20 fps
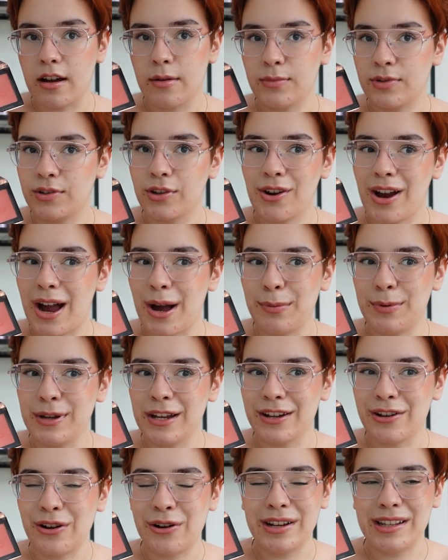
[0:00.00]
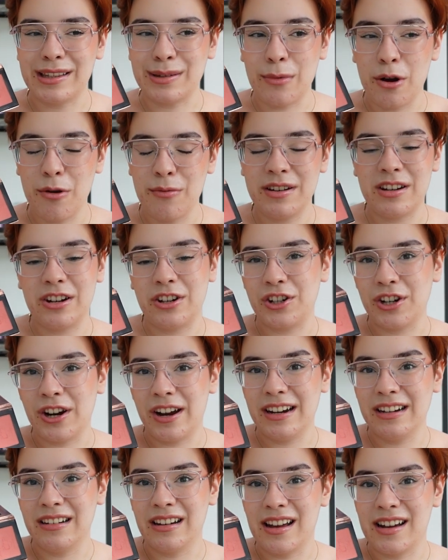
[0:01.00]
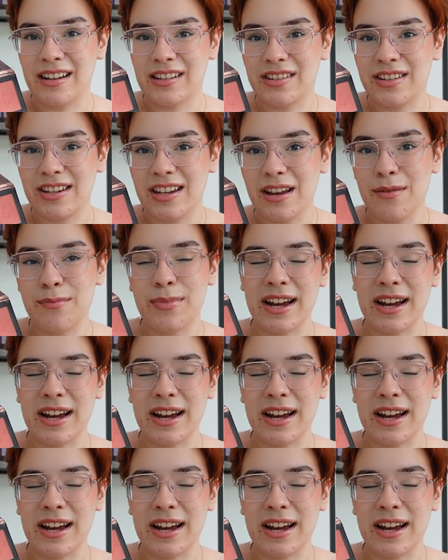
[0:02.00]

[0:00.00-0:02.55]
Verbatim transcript: I'm so happy it got its moment to shine last year,